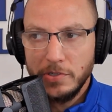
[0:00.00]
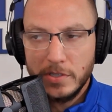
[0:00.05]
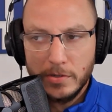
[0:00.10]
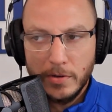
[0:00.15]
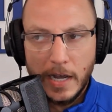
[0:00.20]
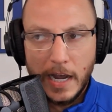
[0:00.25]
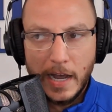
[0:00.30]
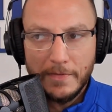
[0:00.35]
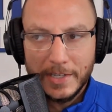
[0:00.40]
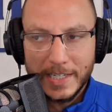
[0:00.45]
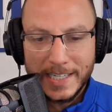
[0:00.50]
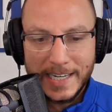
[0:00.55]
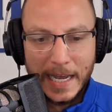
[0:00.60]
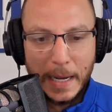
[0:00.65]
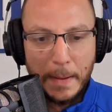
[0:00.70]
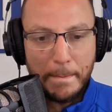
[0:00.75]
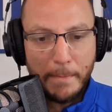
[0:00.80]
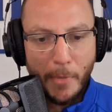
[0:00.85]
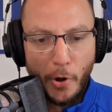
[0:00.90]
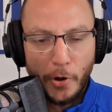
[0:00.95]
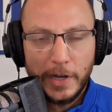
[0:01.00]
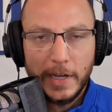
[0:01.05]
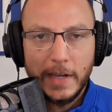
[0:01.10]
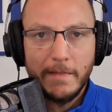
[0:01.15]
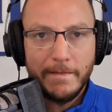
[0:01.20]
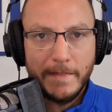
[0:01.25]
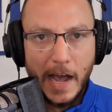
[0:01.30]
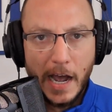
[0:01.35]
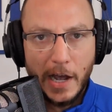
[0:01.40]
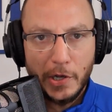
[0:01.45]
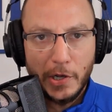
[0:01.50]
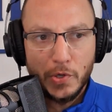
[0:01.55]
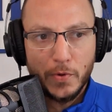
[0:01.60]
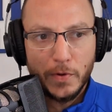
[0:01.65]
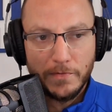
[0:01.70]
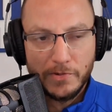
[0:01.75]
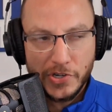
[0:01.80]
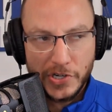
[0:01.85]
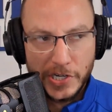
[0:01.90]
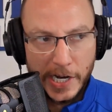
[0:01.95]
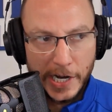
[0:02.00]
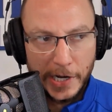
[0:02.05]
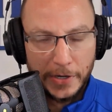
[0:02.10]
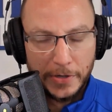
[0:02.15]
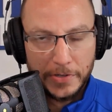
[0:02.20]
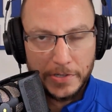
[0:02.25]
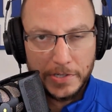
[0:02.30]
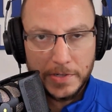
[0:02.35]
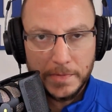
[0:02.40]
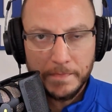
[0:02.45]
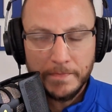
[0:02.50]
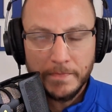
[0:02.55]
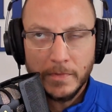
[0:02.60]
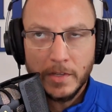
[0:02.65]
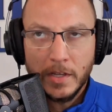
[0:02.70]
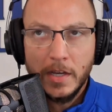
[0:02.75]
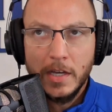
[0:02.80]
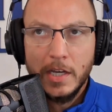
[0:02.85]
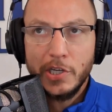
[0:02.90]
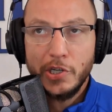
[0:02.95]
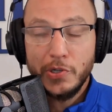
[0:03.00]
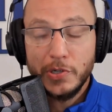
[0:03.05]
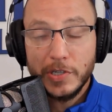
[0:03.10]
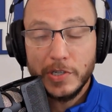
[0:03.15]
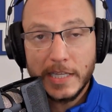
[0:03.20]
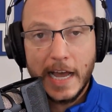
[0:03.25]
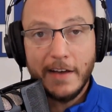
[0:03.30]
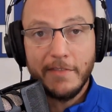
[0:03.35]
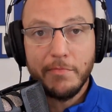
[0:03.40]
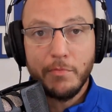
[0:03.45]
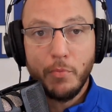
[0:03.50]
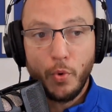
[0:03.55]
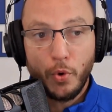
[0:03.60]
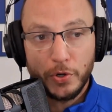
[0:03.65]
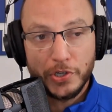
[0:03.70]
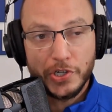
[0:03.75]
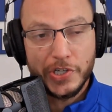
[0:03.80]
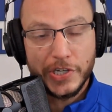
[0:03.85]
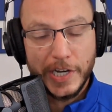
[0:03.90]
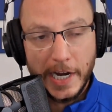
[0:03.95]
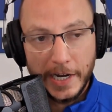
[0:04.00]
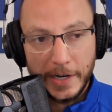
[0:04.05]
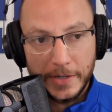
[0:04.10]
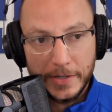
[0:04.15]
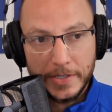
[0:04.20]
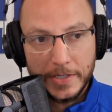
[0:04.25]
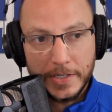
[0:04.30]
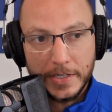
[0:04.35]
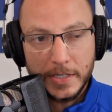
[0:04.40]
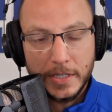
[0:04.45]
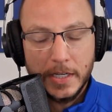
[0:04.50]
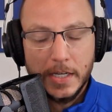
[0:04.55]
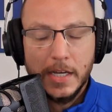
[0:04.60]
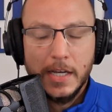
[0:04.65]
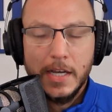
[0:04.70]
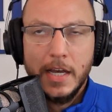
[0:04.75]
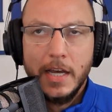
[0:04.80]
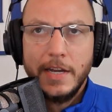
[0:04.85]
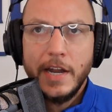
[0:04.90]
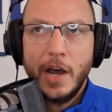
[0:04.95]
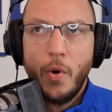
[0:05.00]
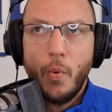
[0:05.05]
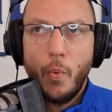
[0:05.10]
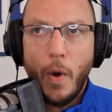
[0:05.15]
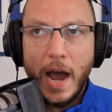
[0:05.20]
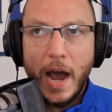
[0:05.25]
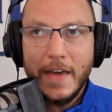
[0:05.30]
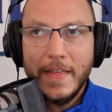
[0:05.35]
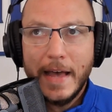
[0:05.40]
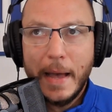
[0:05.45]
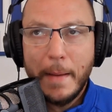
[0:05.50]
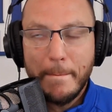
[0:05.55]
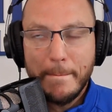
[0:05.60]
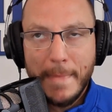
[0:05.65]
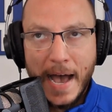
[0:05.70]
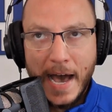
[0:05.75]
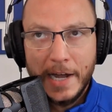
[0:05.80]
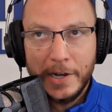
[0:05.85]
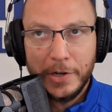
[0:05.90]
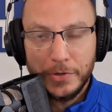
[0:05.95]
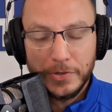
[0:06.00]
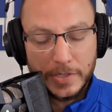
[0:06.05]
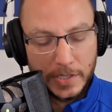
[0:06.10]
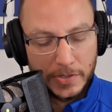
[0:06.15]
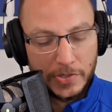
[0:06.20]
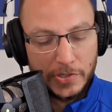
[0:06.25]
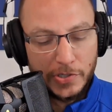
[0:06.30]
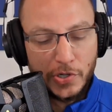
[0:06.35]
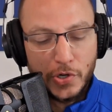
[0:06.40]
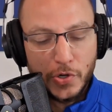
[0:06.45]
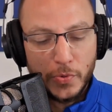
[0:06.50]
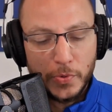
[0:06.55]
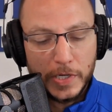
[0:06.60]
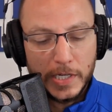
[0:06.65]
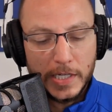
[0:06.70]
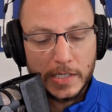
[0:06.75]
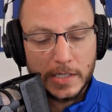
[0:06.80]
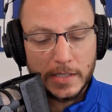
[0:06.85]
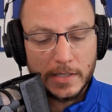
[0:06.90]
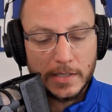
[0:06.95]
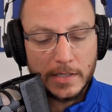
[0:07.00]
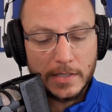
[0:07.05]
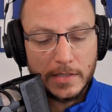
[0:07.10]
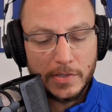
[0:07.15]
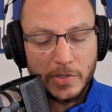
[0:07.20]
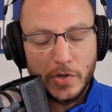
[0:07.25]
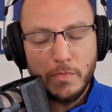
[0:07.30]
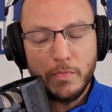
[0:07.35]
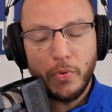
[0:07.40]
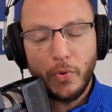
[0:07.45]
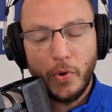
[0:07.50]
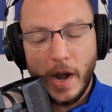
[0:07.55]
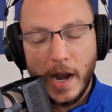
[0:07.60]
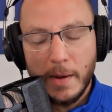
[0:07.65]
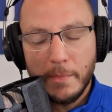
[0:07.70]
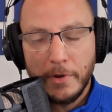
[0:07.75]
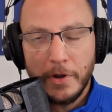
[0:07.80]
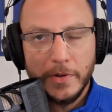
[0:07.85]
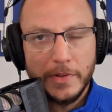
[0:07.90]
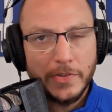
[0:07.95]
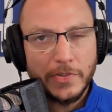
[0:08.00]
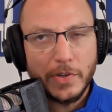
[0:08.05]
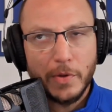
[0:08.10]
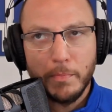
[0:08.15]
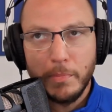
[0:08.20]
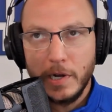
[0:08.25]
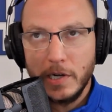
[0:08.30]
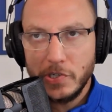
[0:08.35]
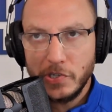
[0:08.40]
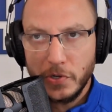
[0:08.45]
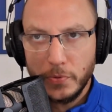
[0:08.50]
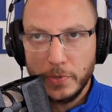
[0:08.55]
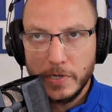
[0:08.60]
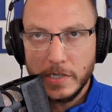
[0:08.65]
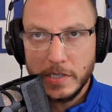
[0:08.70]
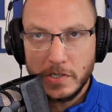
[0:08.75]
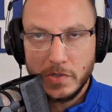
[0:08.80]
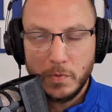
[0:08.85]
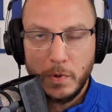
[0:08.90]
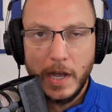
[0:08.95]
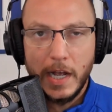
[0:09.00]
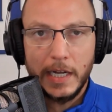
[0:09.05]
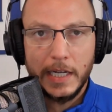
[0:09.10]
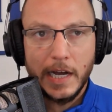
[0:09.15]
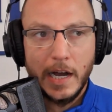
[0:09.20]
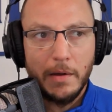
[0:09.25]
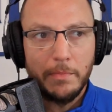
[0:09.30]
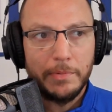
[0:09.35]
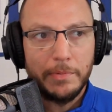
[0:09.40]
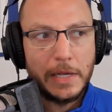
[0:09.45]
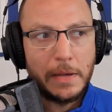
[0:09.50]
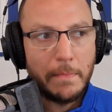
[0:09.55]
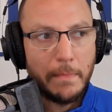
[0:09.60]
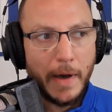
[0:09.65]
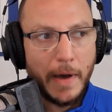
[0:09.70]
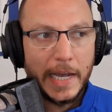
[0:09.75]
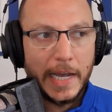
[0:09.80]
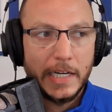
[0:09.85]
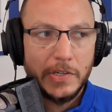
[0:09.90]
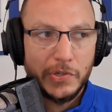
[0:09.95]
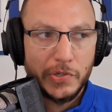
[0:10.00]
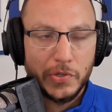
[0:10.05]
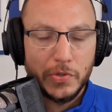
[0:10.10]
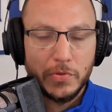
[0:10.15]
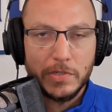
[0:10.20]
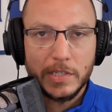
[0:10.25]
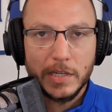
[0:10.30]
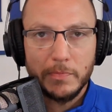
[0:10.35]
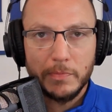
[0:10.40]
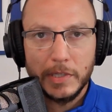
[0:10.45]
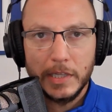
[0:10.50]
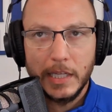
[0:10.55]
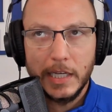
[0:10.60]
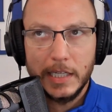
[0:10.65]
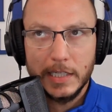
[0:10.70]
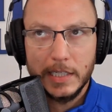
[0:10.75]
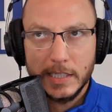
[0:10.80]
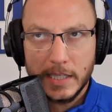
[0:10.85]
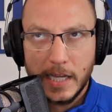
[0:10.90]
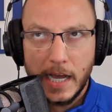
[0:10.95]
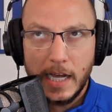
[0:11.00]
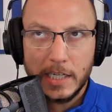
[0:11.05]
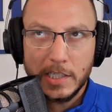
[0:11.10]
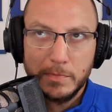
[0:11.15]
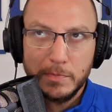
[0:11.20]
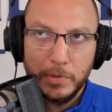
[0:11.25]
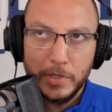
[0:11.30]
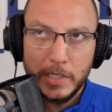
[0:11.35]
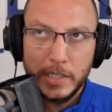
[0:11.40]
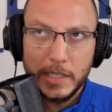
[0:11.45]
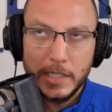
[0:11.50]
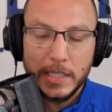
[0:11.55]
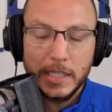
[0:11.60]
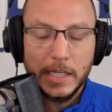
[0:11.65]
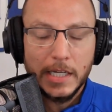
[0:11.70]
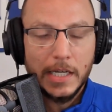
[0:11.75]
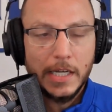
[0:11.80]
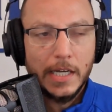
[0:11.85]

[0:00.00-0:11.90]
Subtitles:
You still have the same market value of shares. You just have more shares. Now, why that matters, there's 2 reasons, 2 primary. There's a bunch of reasons why a company might do something like a stock split.